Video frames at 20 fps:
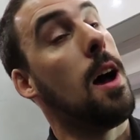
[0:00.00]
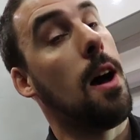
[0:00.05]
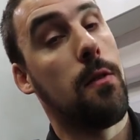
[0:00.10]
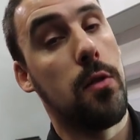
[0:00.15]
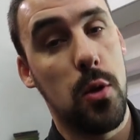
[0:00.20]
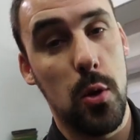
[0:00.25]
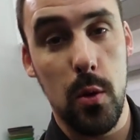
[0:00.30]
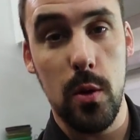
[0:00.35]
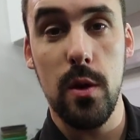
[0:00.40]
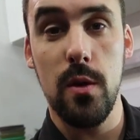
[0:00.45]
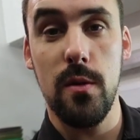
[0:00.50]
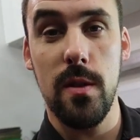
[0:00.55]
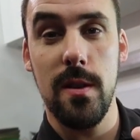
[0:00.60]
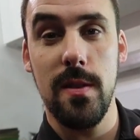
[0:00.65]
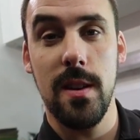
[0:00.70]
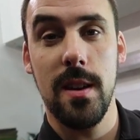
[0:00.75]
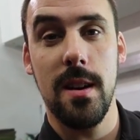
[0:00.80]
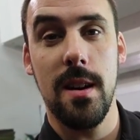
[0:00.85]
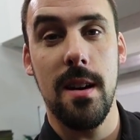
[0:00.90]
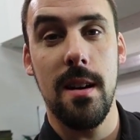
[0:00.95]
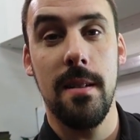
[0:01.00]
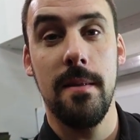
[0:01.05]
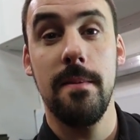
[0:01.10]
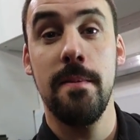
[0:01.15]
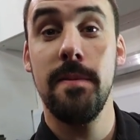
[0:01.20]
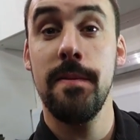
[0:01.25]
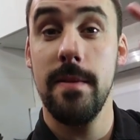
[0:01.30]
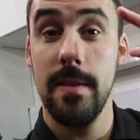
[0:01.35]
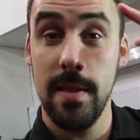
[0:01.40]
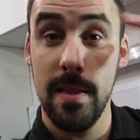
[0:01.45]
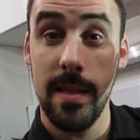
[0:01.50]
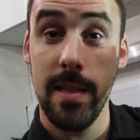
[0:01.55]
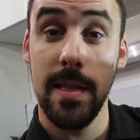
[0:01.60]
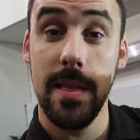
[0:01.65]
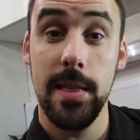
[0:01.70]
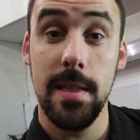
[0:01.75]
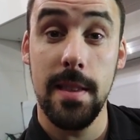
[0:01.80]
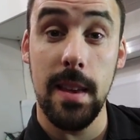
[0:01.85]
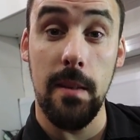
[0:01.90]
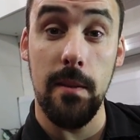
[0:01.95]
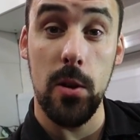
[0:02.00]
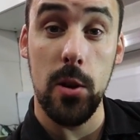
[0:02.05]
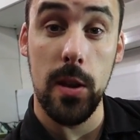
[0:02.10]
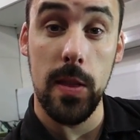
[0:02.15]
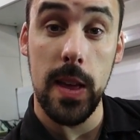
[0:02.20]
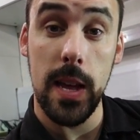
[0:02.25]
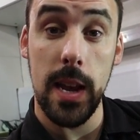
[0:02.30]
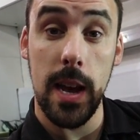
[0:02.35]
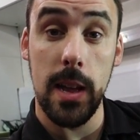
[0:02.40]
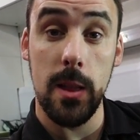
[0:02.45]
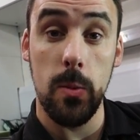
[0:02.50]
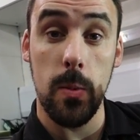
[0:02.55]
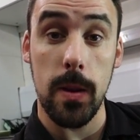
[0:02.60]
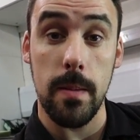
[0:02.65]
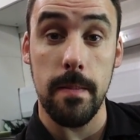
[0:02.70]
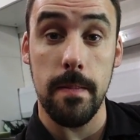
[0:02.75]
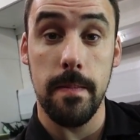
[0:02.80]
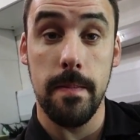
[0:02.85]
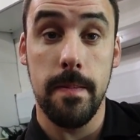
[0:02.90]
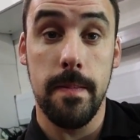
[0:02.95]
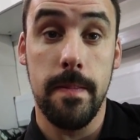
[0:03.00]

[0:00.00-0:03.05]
I've shown you around the car. Let's have a look at the enhancement.